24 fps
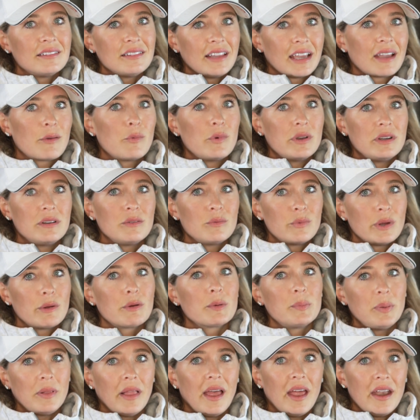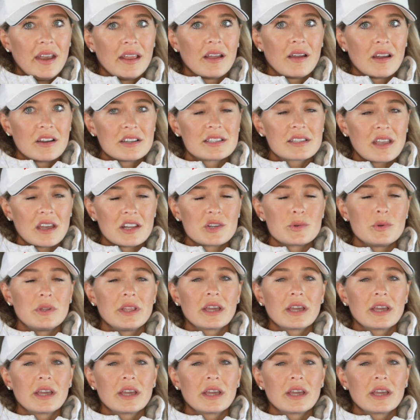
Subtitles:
like when we were planning our schedule,